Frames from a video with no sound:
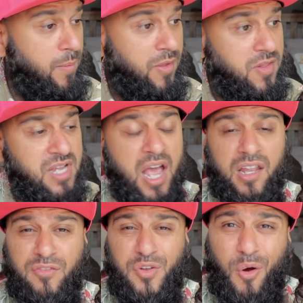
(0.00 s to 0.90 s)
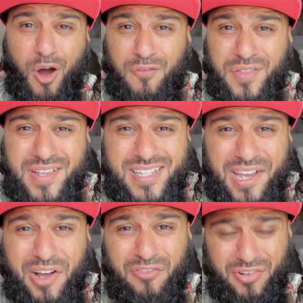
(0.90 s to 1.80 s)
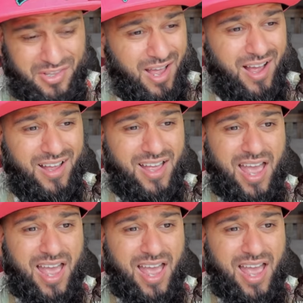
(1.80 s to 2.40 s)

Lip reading: my brothers. Love you all for the sake of Allah.